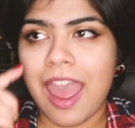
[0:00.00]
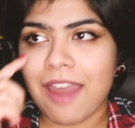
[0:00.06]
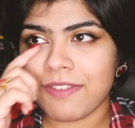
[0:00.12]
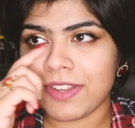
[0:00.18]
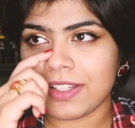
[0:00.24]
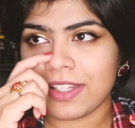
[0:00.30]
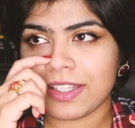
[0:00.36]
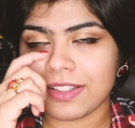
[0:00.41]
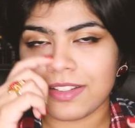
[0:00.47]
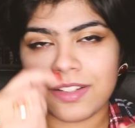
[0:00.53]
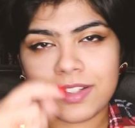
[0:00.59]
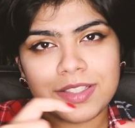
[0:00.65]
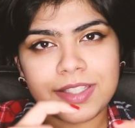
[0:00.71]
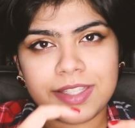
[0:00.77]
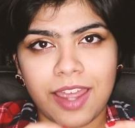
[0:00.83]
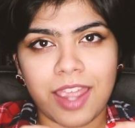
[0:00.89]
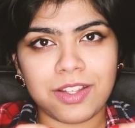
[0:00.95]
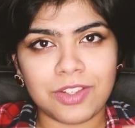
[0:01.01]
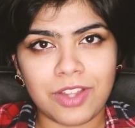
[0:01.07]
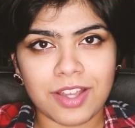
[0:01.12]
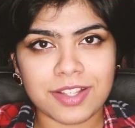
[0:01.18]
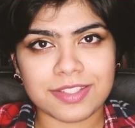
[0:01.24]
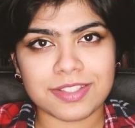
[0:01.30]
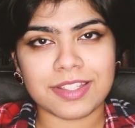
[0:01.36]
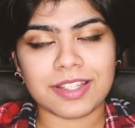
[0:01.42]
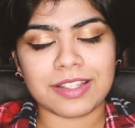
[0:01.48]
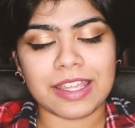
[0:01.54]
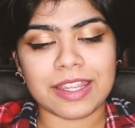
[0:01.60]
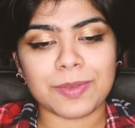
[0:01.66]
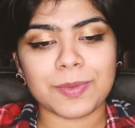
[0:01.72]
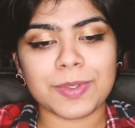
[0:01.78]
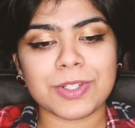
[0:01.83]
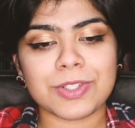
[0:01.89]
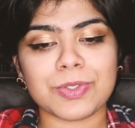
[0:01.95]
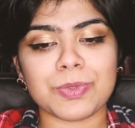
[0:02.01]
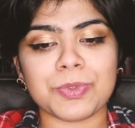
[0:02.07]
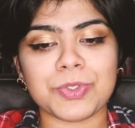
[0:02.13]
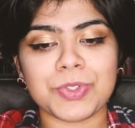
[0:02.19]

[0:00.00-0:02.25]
Having like little dialogues in the language